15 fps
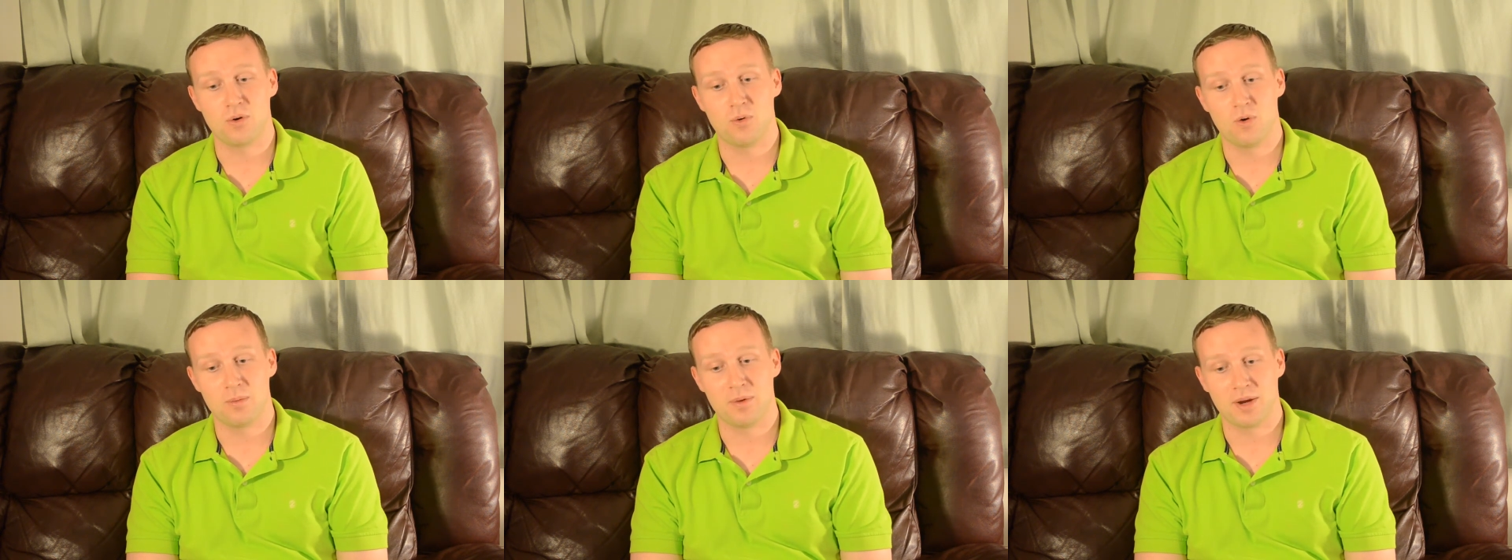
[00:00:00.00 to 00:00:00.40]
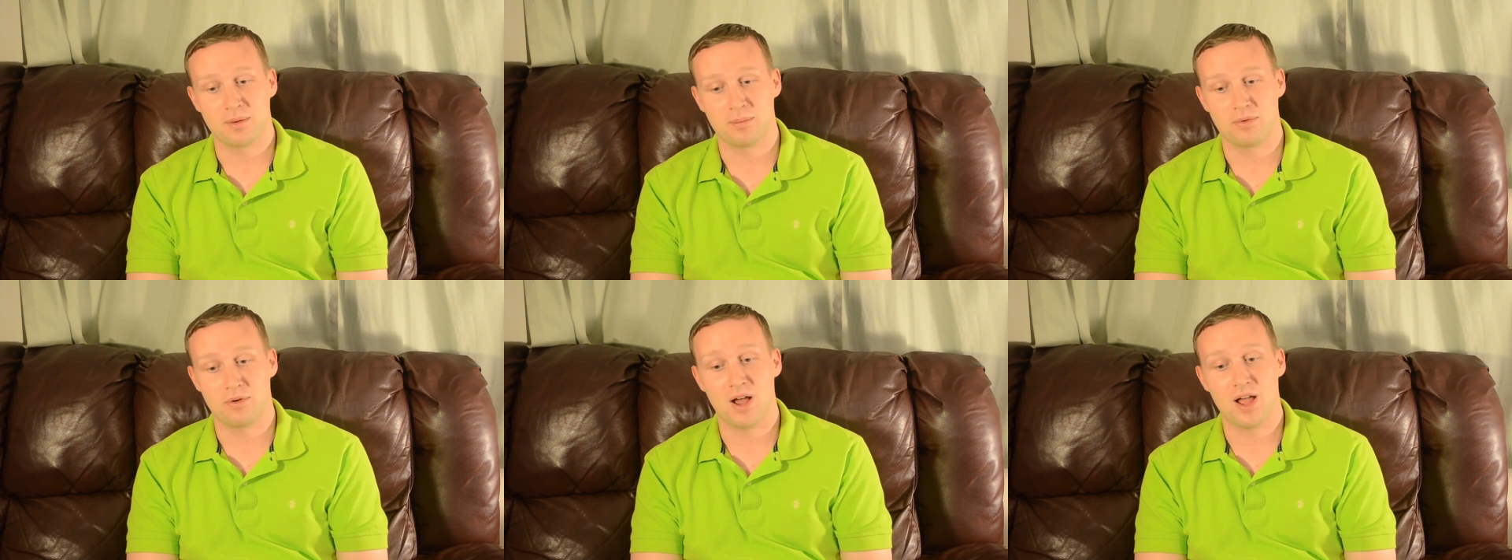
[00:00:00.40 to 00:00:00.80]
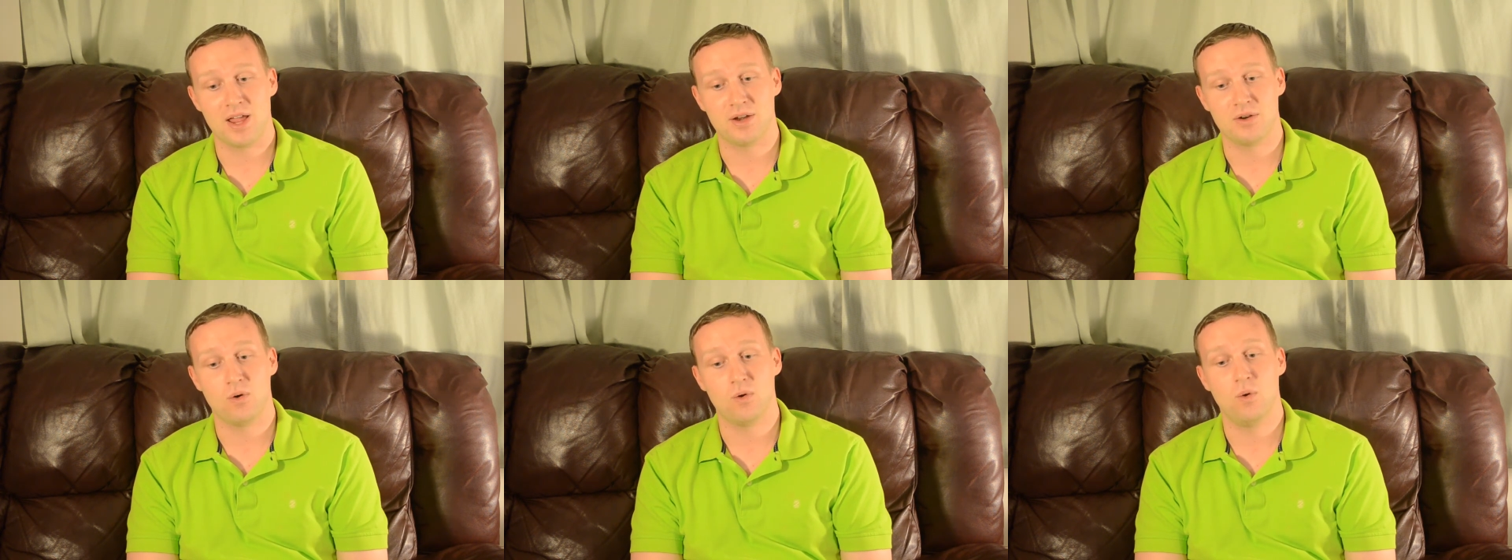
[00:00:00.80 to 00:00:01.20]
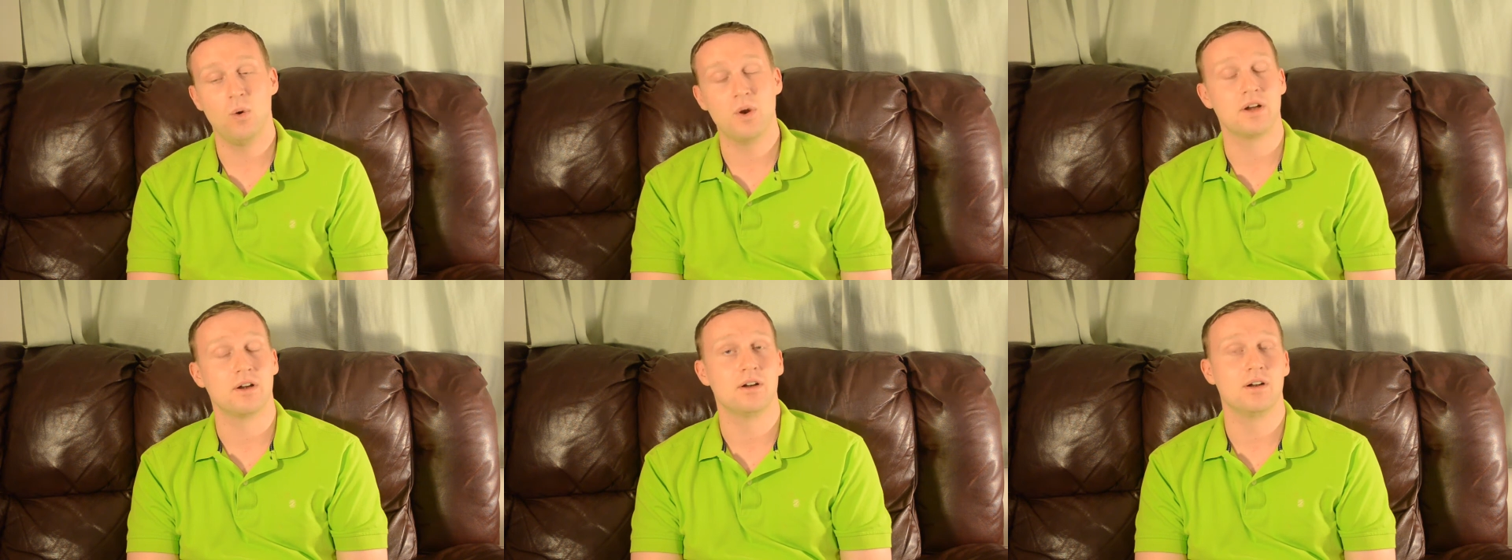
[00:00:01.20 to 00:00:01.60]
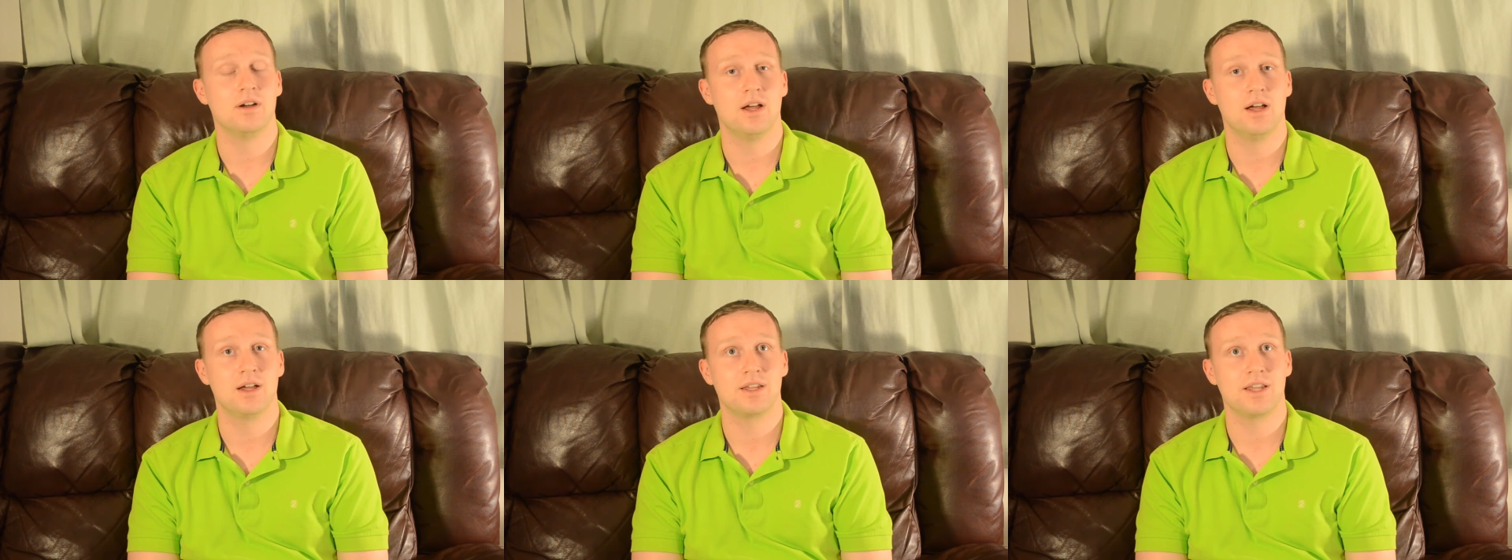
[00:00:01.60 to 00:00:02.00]
quarterback Brian
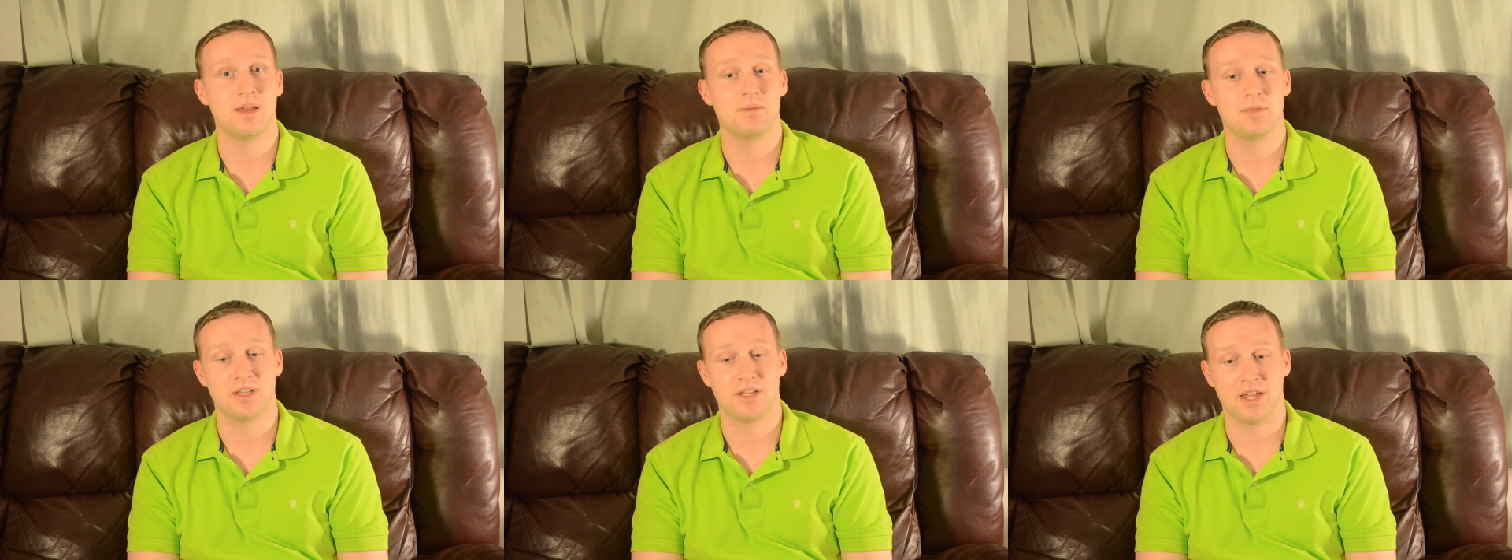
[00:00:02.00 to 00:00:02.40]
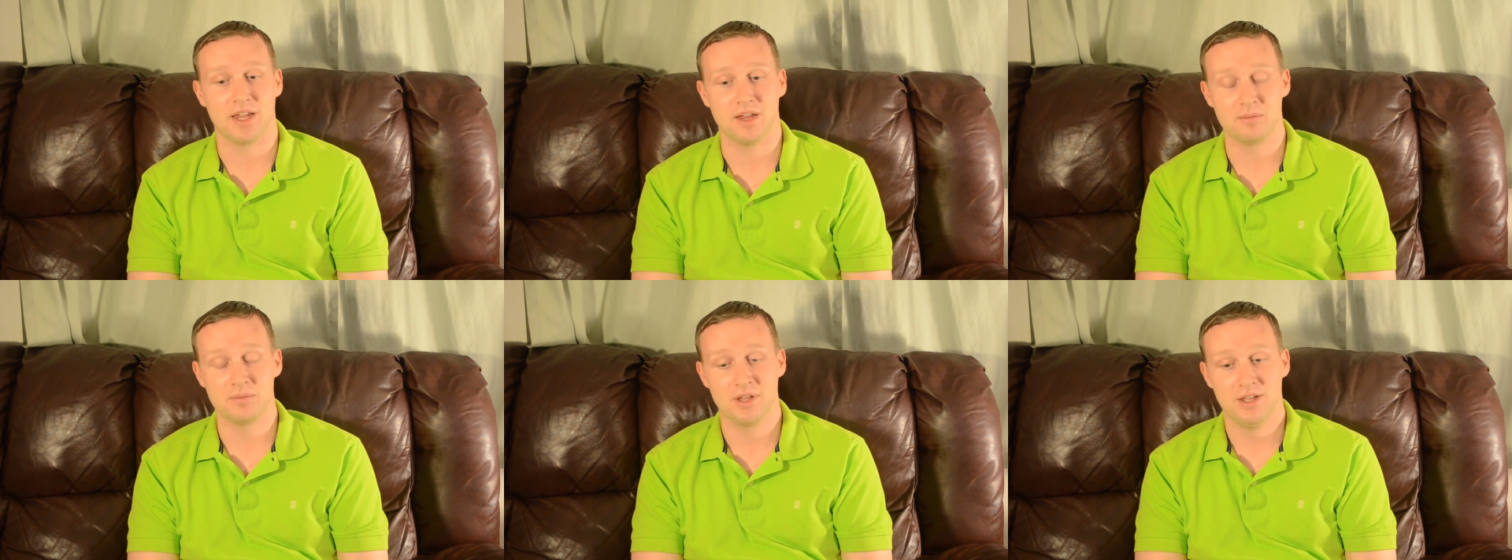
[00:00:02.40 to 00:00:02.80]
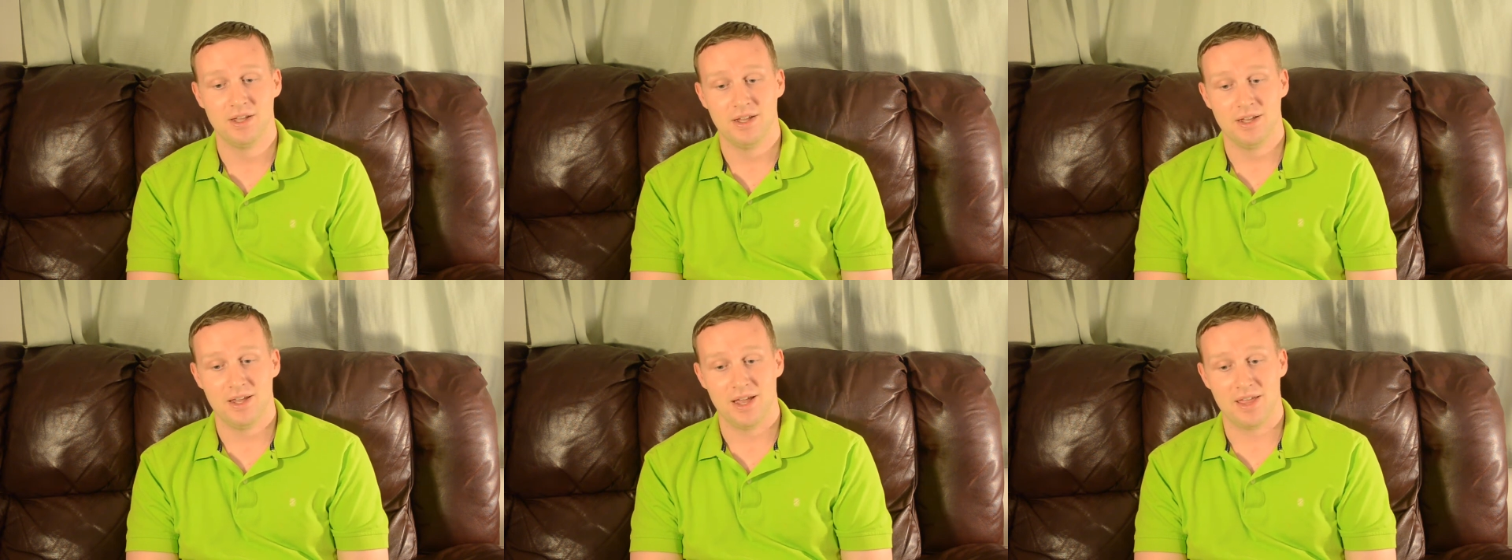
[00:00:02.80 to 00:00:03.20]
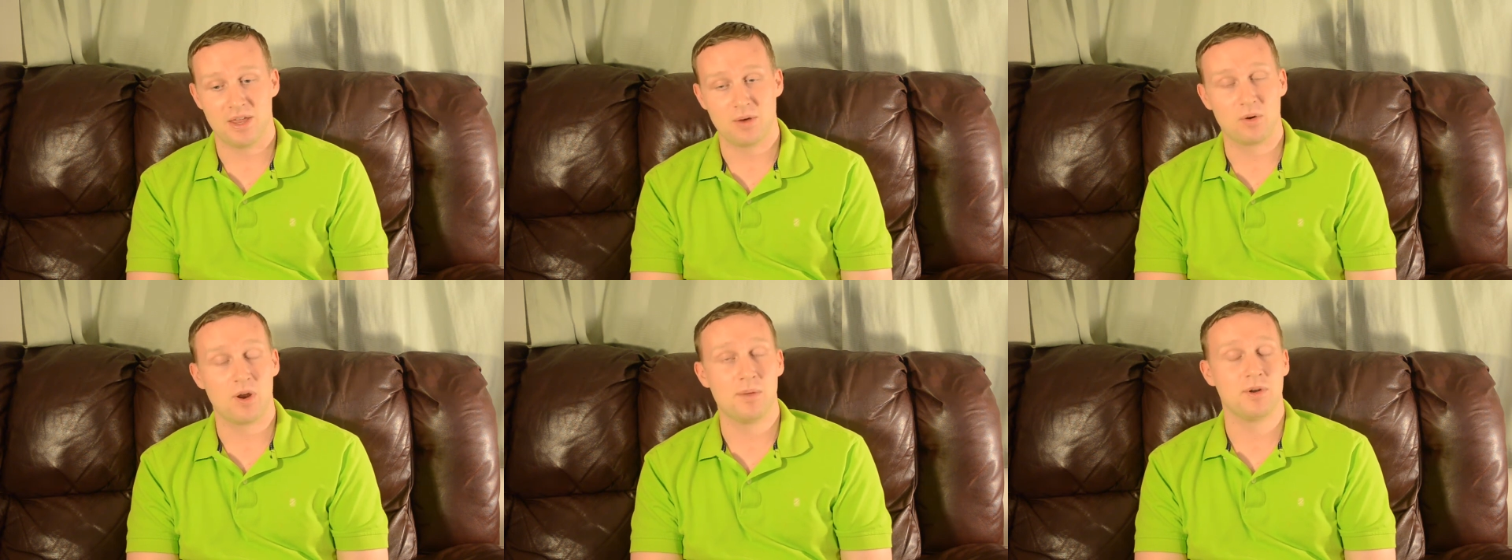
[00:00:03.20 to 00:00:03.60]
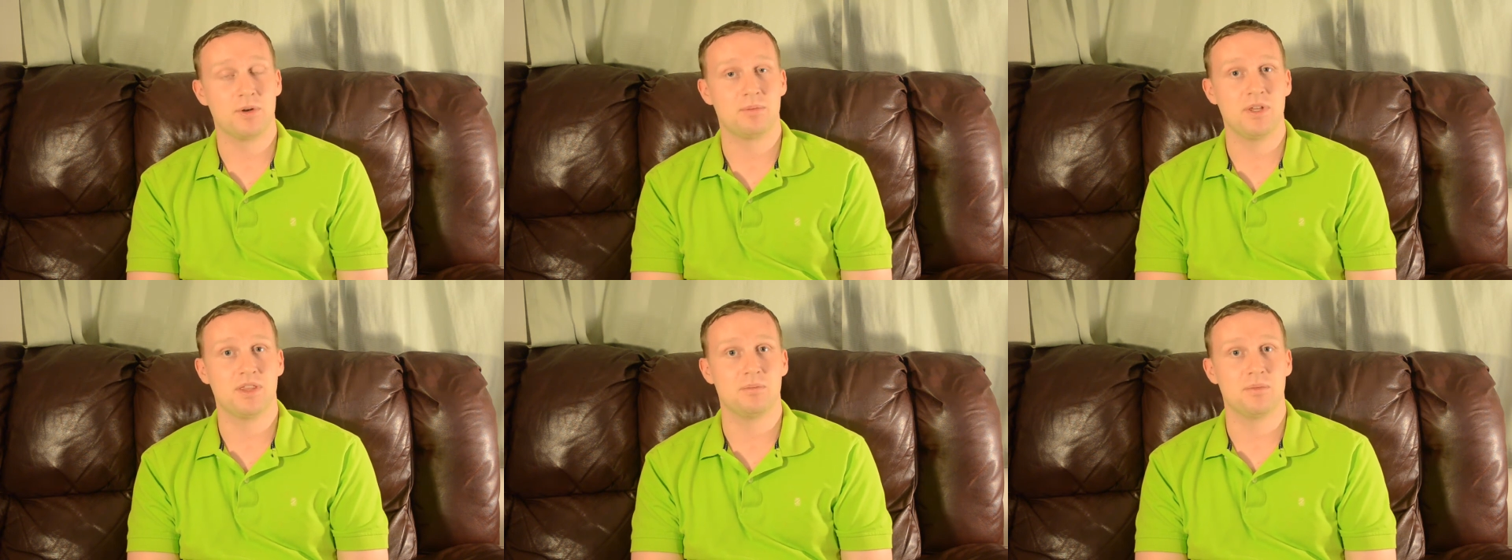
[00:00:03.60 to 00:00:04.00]
Hoyer came in the game, and they were able to
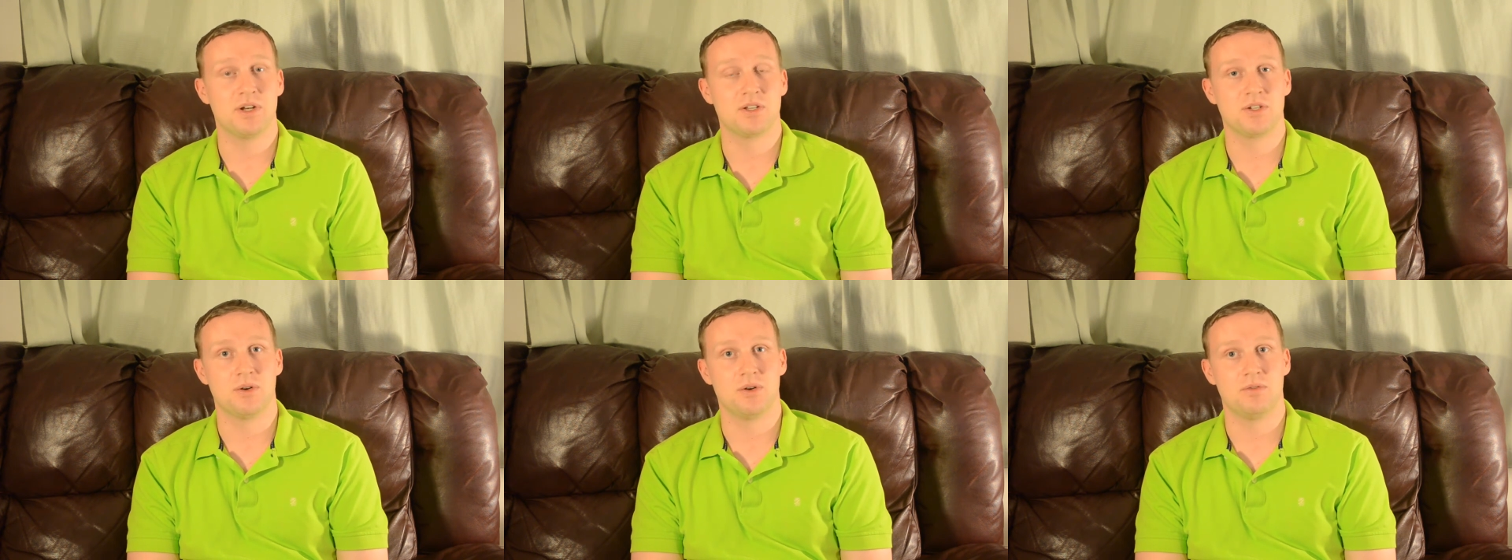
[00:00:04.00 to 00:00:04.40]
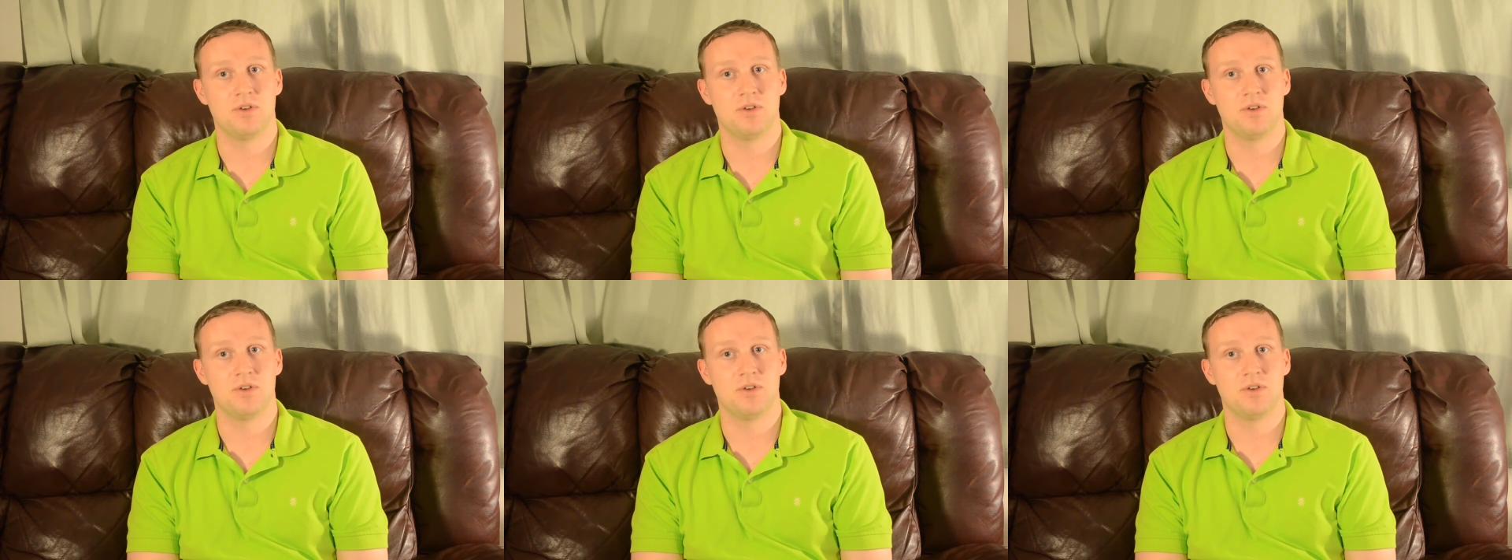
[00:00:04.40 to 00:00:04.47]
beat the Minnesota